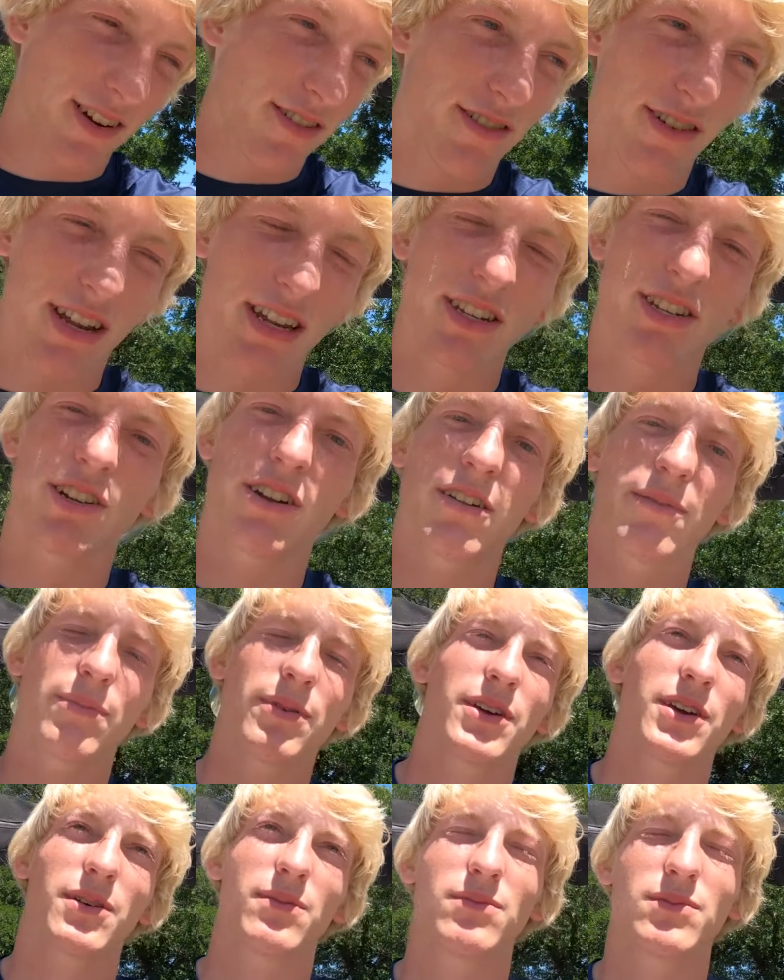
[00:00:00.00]
certain engine
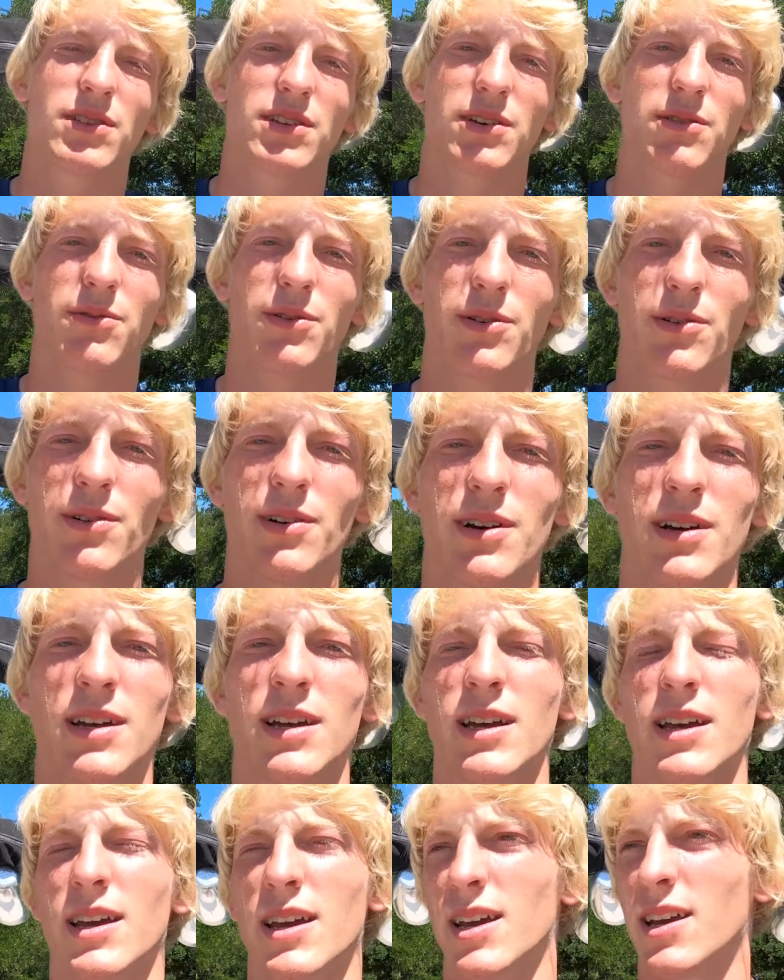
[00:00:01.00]
RPMs, it will
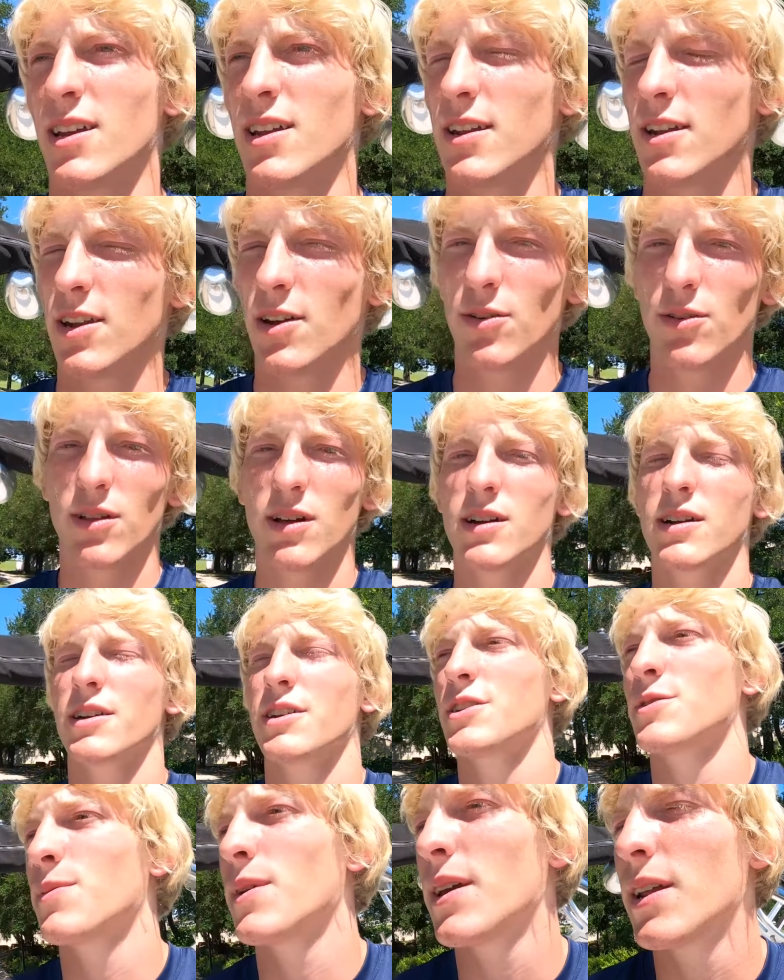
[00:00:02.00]
no
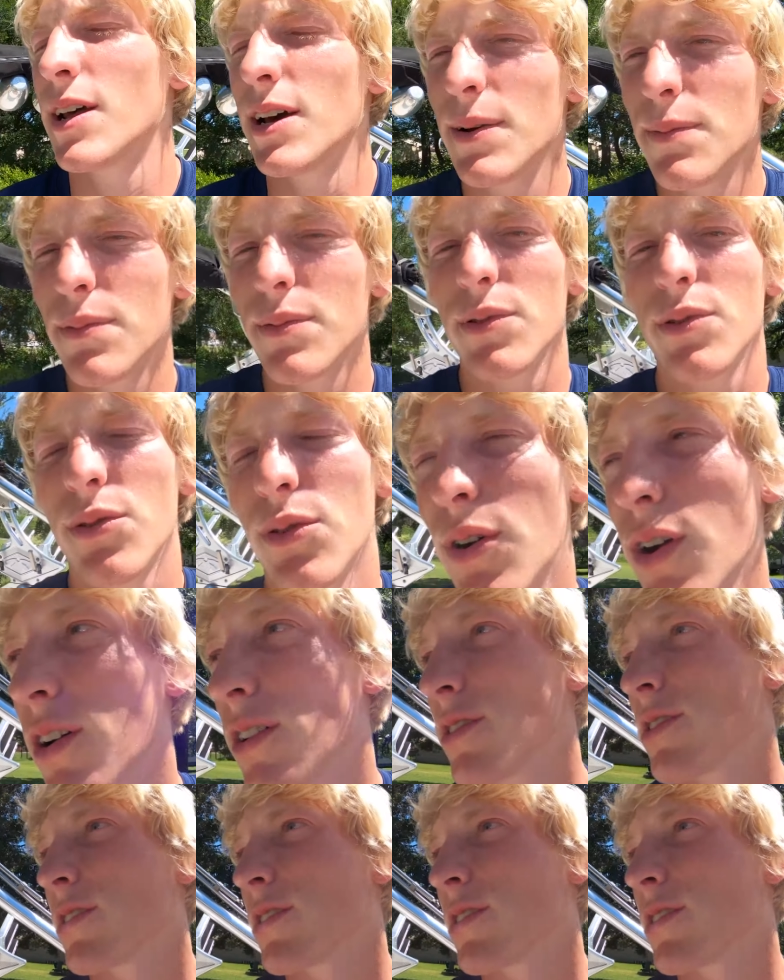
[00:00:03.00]
longer speed up, or